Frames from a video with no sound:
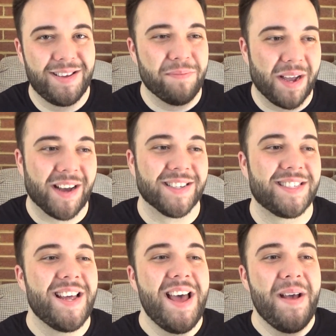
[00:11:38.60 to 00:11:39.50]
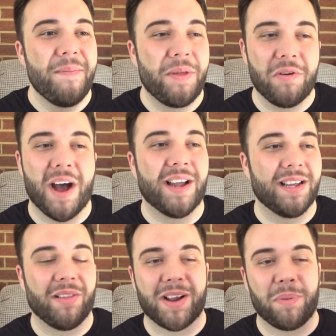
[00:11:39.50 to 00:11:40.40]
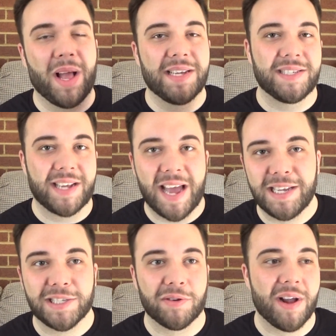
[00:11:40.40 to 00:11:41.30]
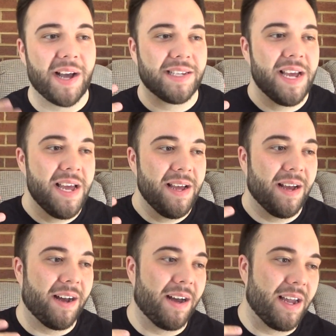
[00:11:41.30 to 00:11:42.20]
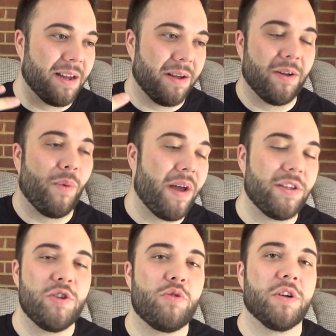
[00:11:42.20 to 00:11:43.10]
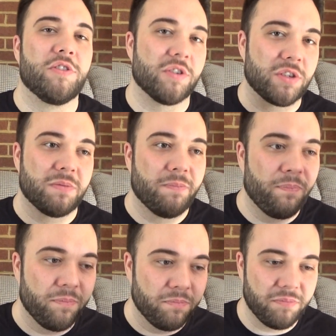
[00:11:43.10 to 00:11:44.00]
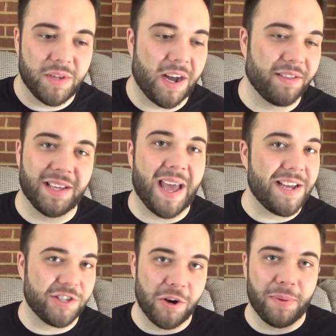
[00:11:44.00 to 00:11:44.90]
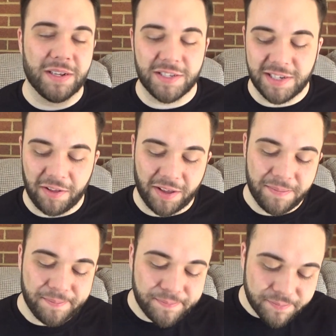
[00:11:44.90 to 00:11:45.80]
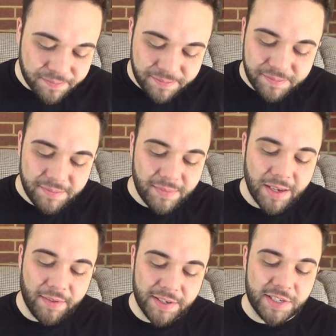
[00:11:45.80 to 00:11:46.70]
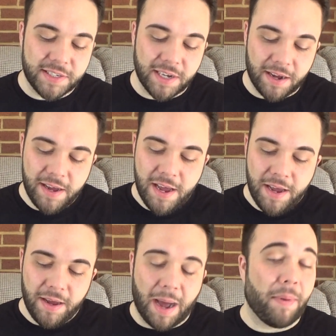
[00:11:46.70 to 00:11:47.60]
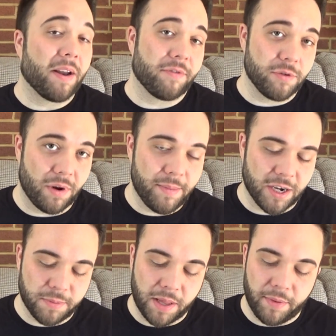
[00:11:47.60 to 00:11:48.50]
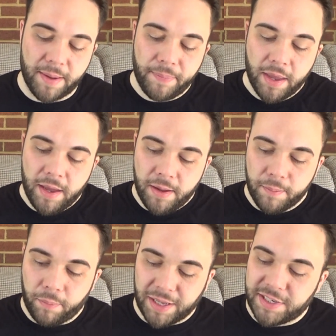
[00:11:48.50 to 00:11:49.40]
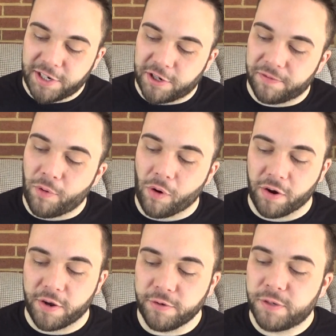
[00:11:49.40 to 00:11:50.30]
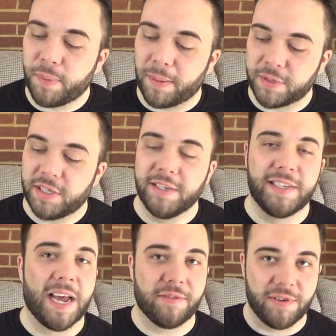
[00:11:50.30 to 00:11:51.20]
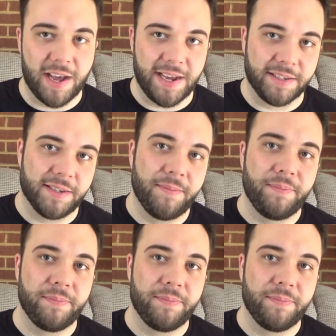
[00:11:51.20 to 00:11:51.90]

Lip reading: Because they're not in like a plastic case, they're not in a way that you couldn't just cut the case open and steal it. This is, I bought it for 20 bucks, by the way. PlayStation 4, Goosebumps Dead of Night.